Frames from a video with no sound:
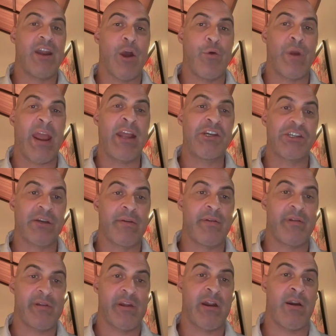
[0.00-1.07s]

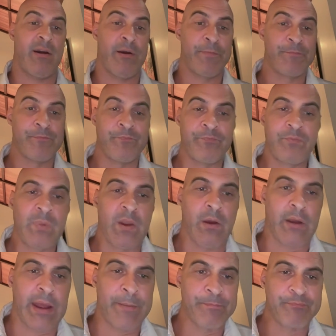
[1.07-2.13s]
donations here.
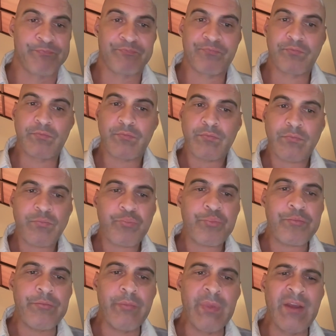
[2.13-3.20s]
Okay.
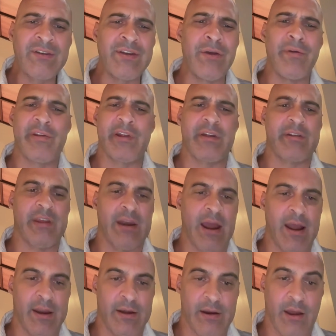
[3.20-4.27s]

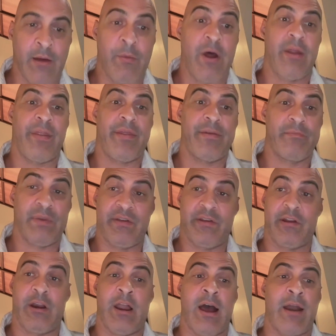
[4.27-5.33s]
$269 a month.
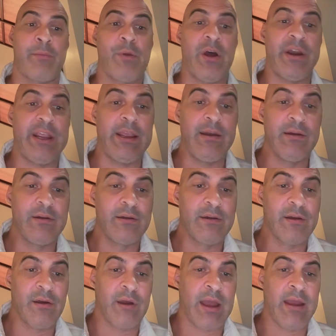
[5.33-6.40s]
It's a lot of money,
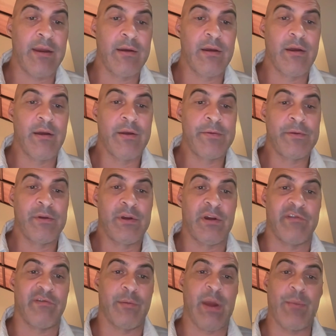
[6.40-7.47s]
okay?
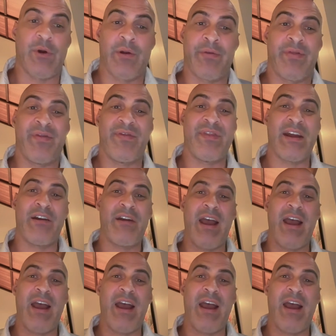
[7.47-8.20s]
Because remember, they're